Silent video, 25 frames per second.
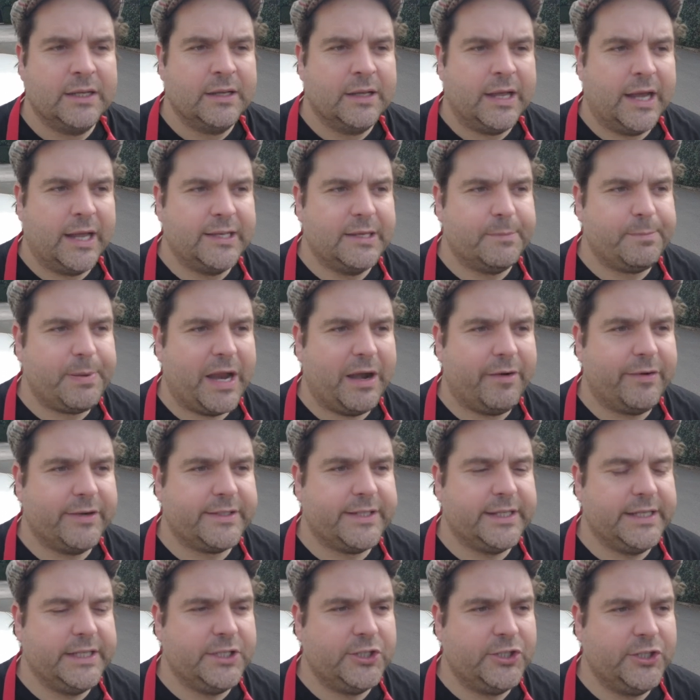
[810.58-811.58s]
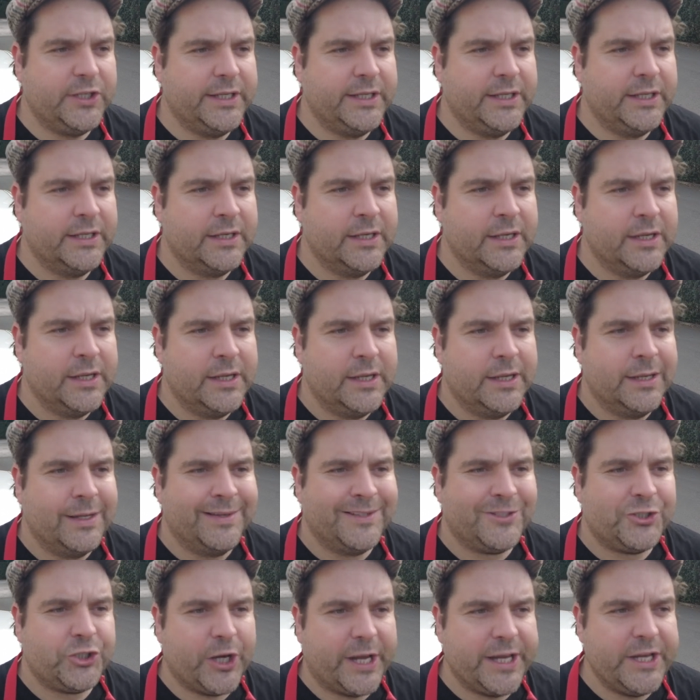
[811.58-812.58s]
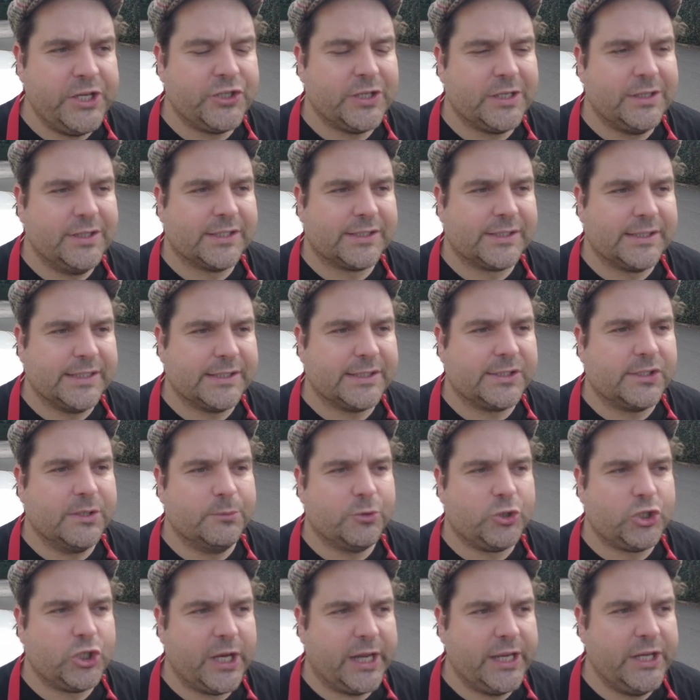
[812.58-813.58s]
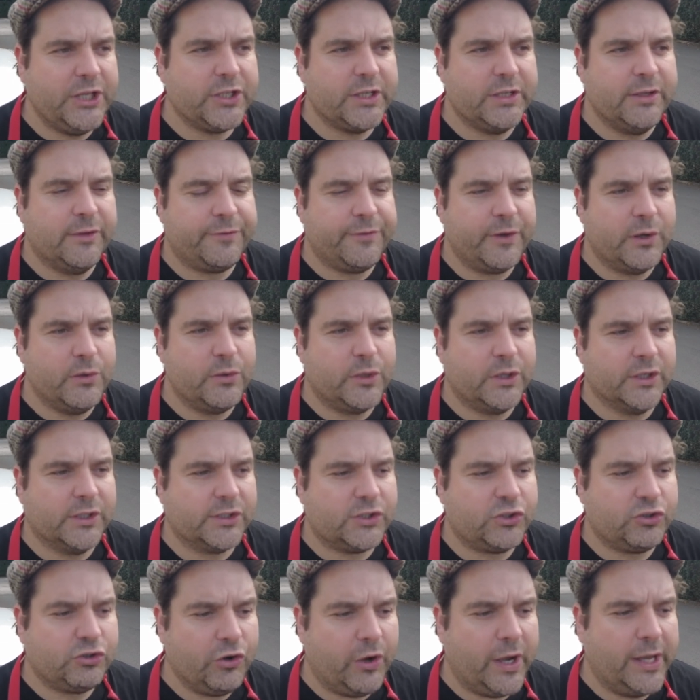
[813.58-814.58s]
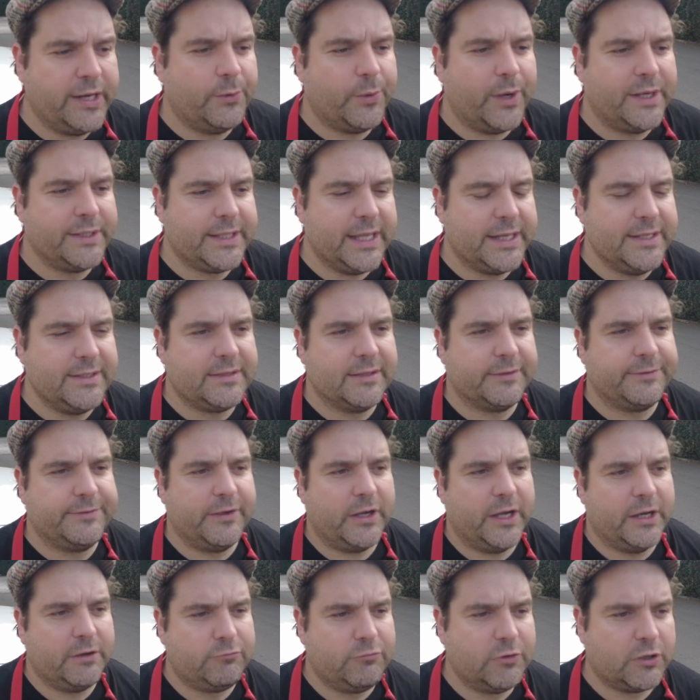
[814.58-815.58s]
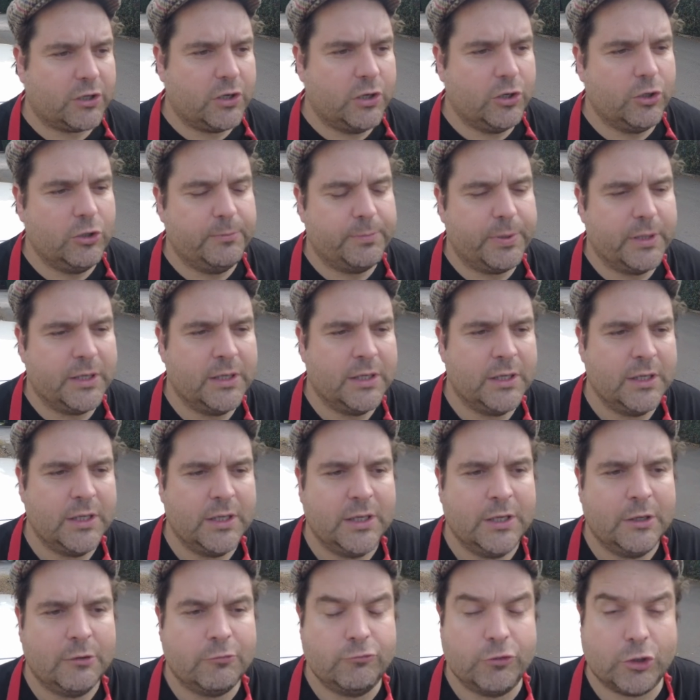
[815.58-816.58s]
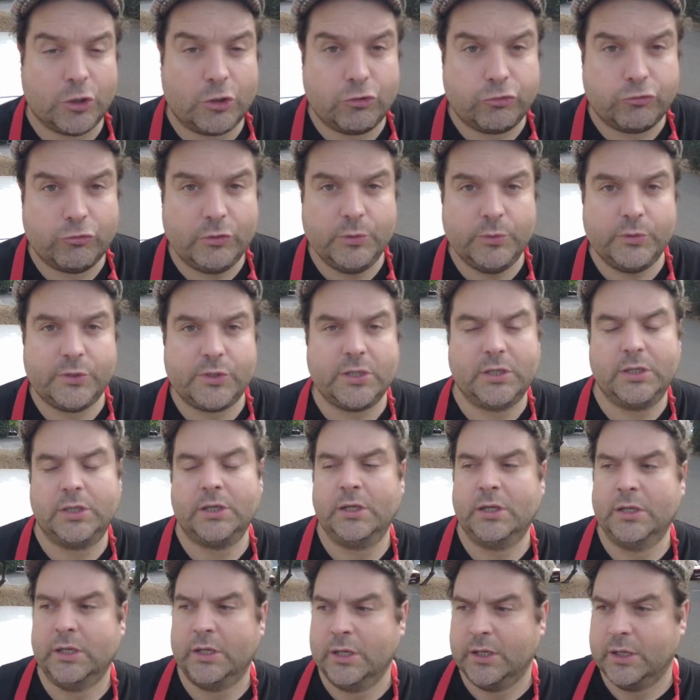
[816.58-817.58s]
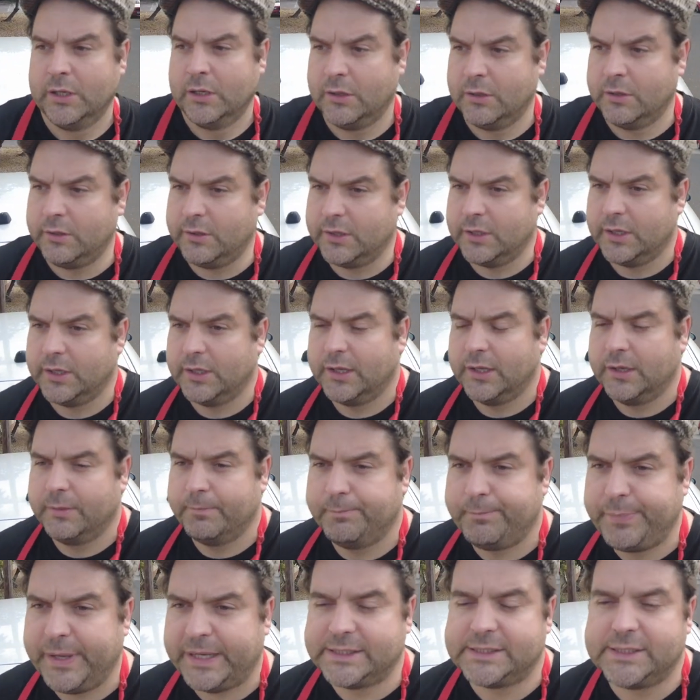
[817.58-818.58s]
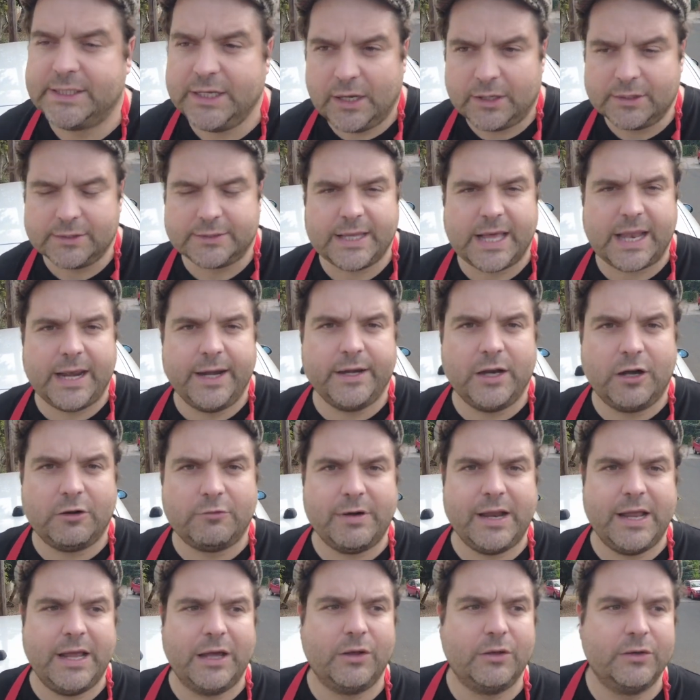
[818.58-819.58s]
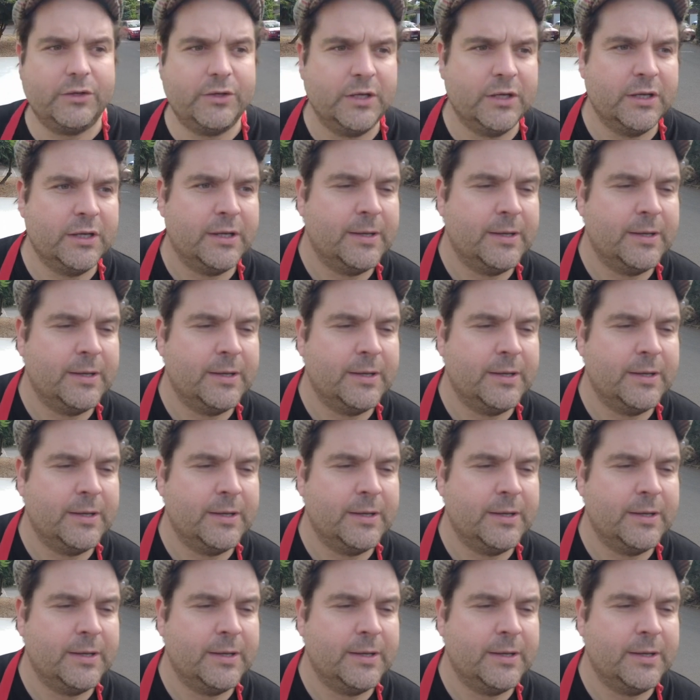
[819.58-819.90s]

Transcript: under Paratici, changing the system, changing the focus, trying to identify, recruit the best young talent around.